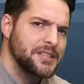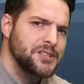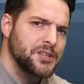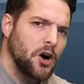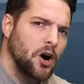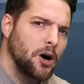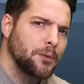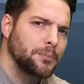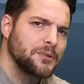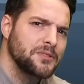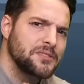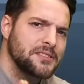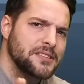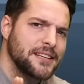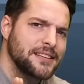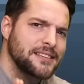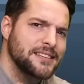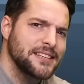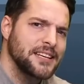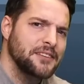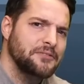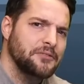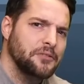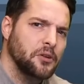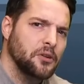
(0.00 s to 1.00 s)
It's almost
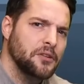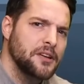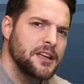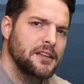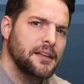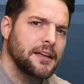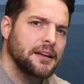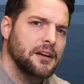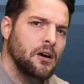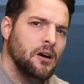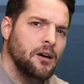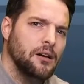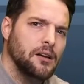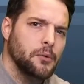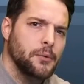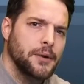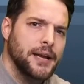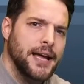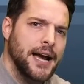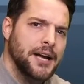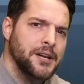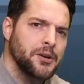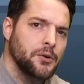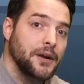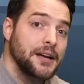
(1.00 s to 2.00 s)
as if looking like a
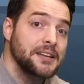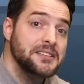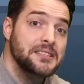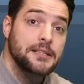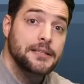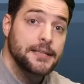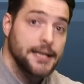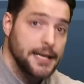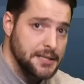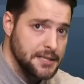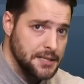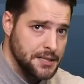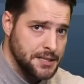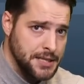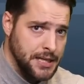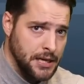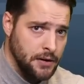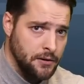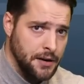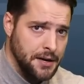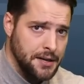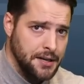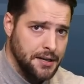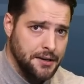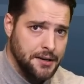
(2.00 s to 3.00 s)
Hollywood actor isn't
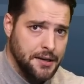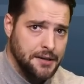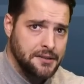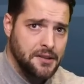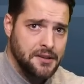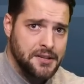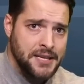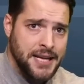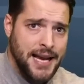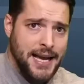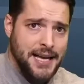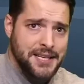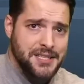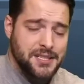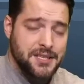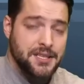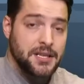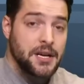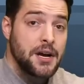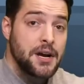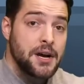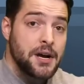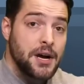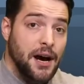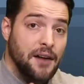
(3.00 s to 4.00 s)
necessary to conduct the tasks
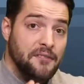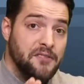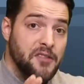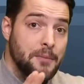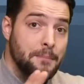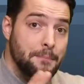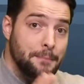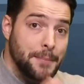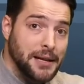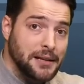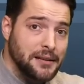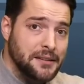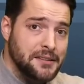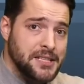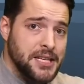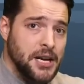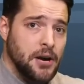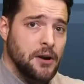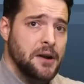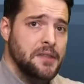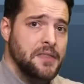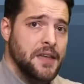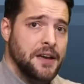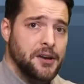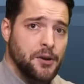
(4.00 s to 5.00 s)
of the
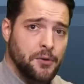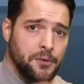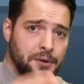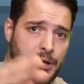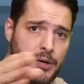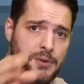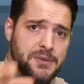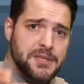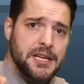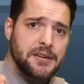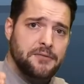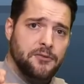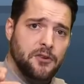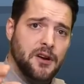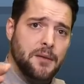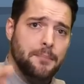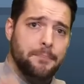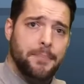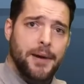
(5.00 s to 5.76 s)
military that you're using for